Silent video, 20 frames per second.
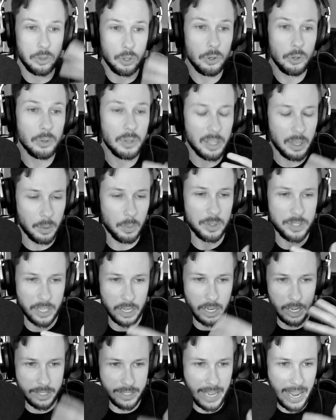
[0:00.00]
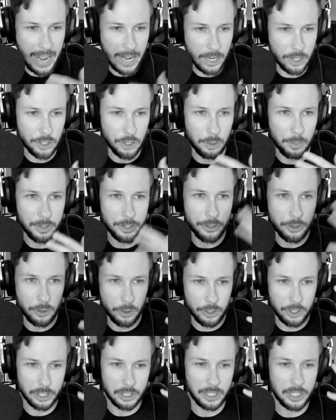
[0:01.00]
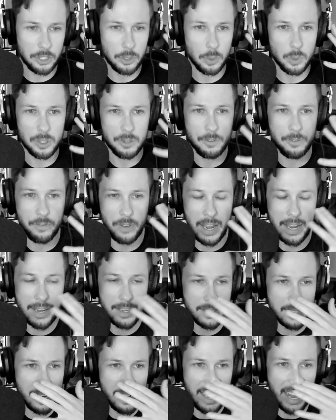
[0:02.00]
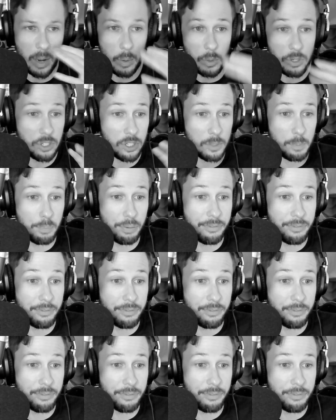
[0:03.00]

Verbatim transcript: literally it was like attached almost surgically to his face, and now it's just.